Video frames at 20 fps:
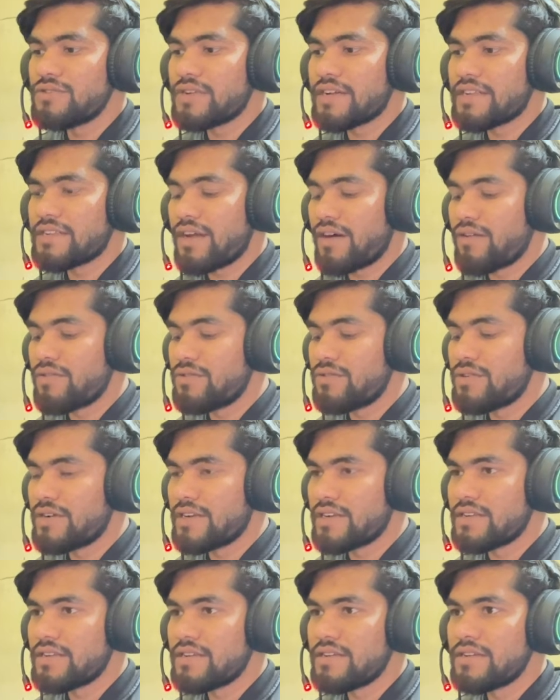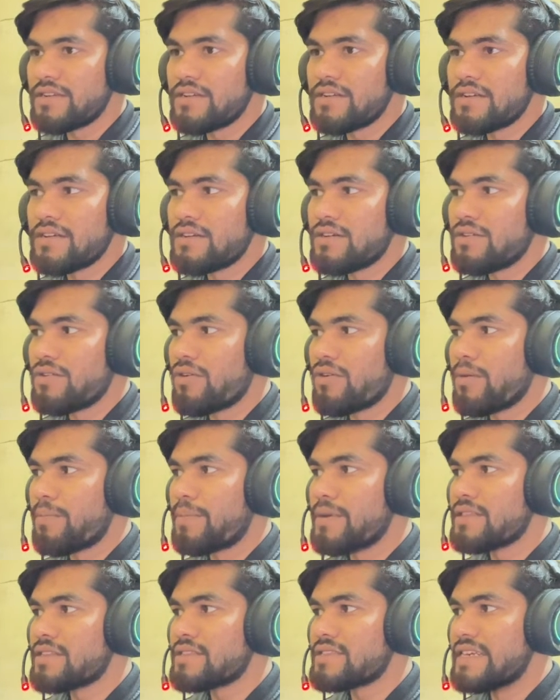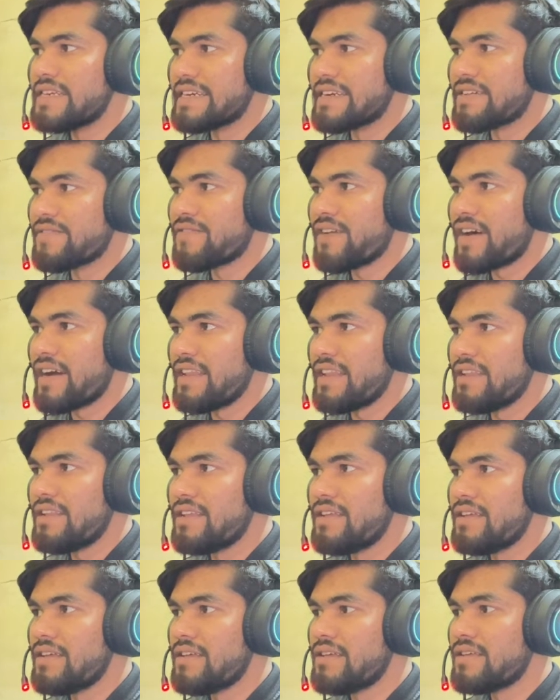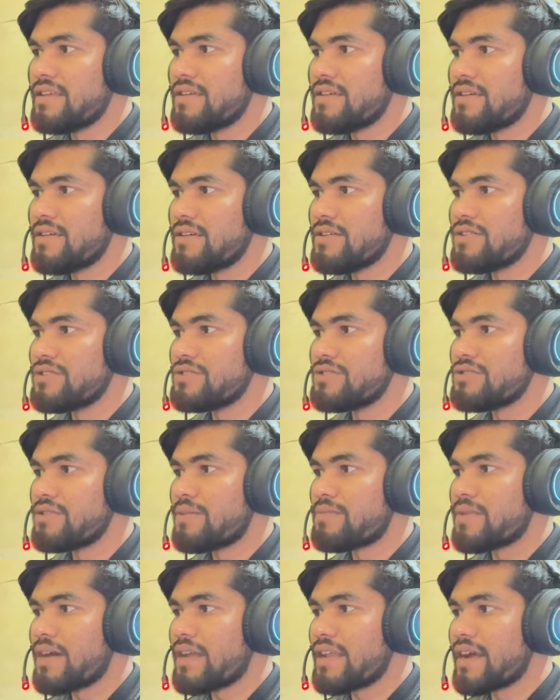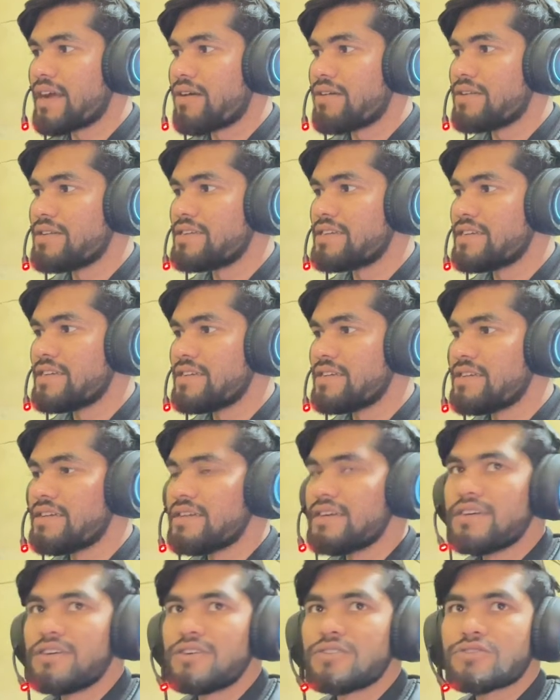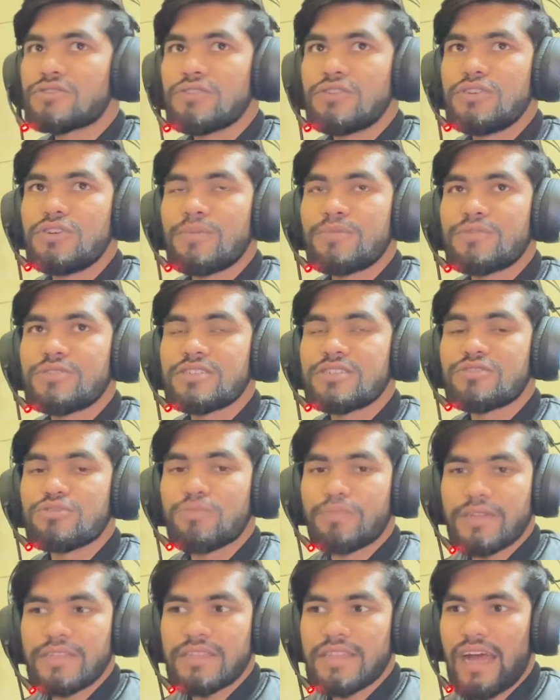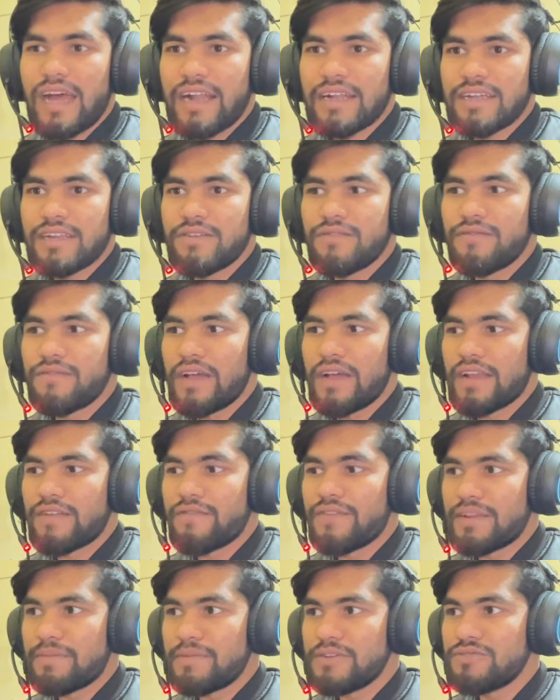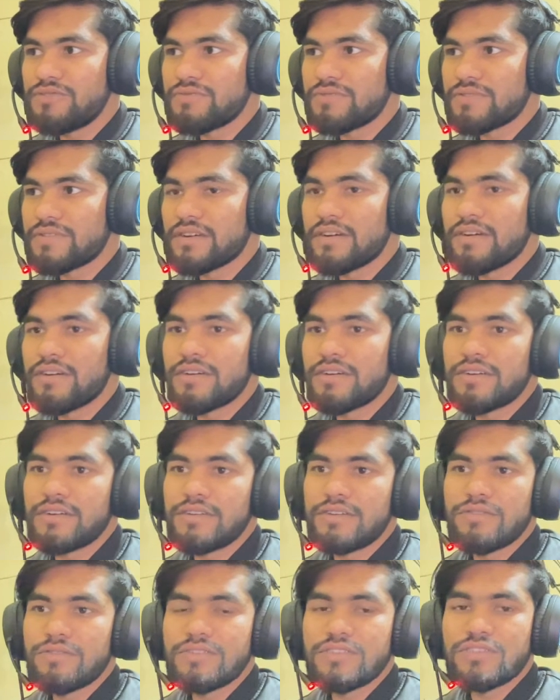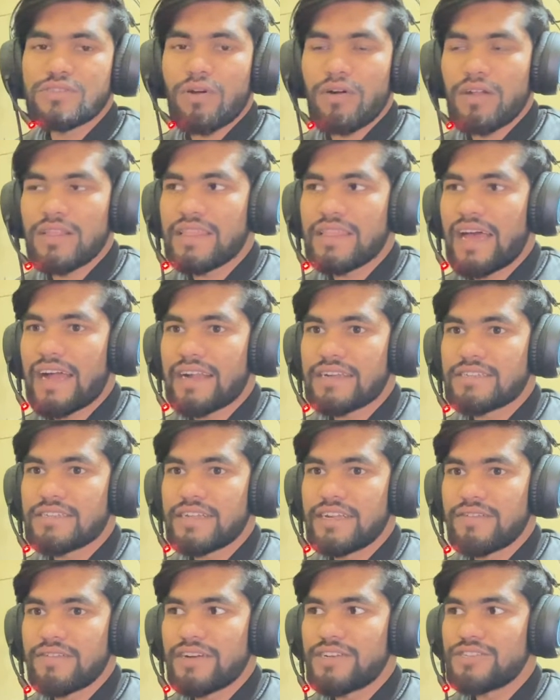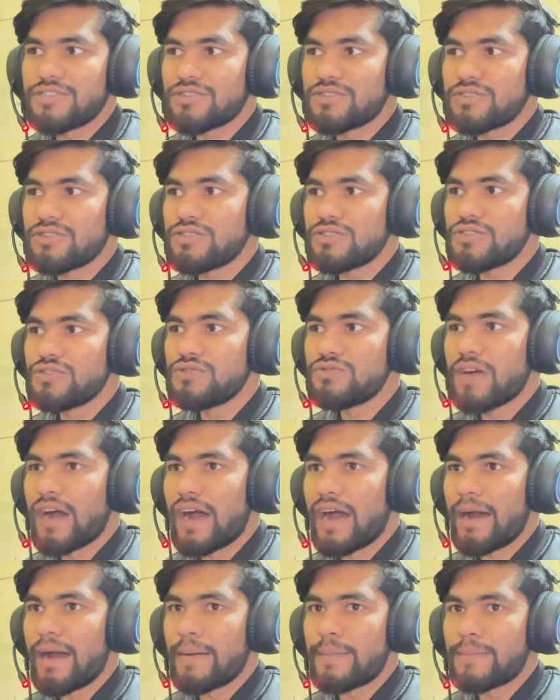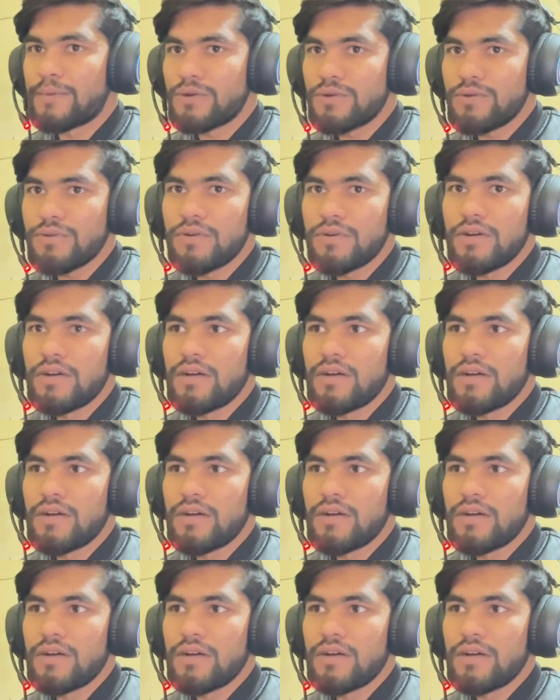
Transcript: get downloaded, open the setup file. You have like already, so you have to just open that, and whenever you install that Android Studio, you have to